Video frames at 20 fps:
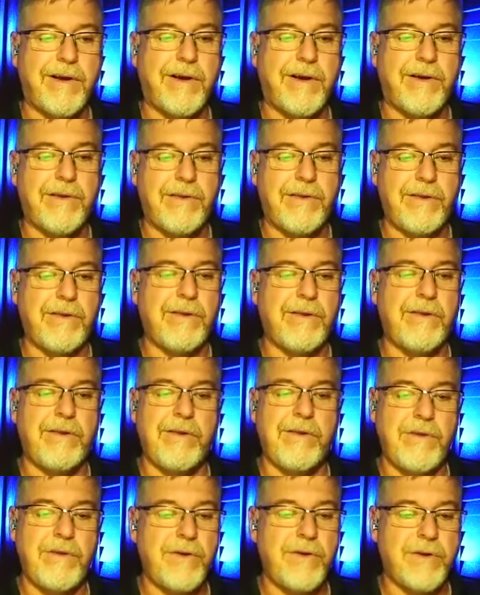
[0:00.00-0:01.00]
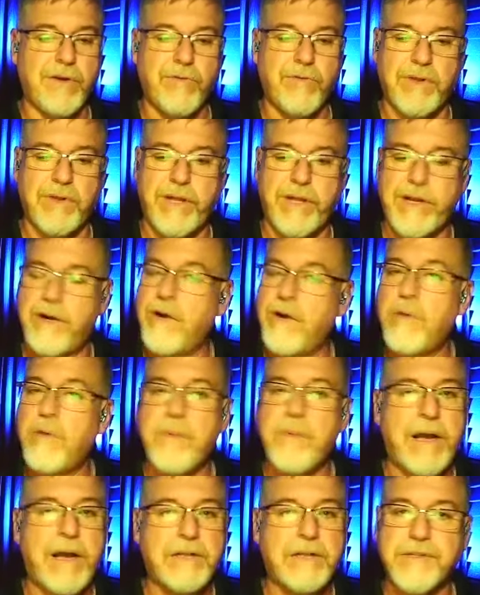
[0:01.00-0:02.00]
y- you can relate it all
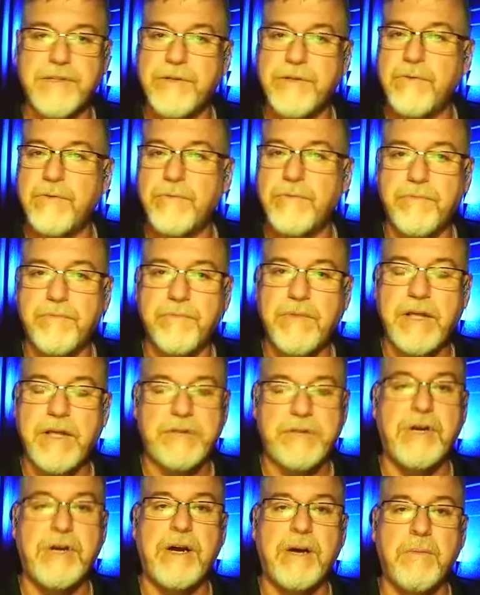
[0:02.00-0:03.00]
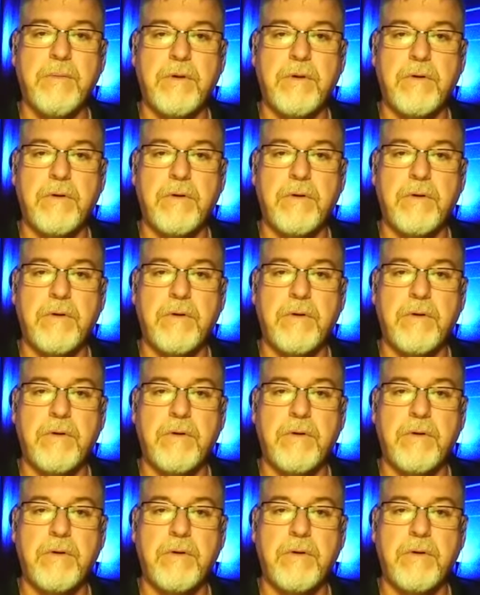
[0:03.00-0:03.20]
back to that job.